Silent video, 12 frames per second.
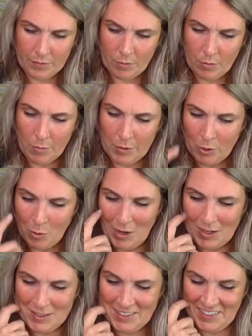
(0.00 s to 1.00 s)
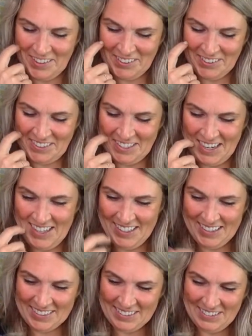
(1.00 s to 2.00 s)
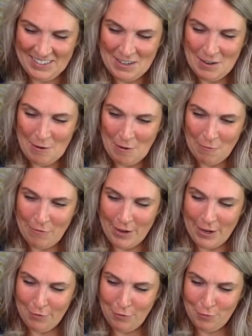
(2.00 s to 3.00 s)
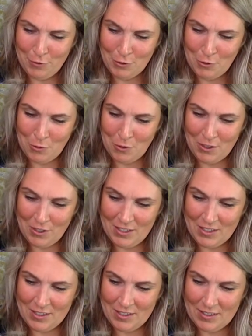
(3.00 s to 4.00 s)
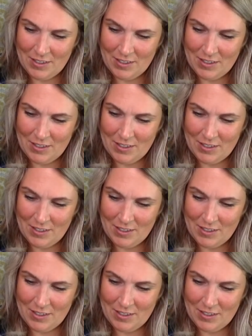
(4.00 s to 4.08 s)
Want me to go back to the other deck? 5 of Swords.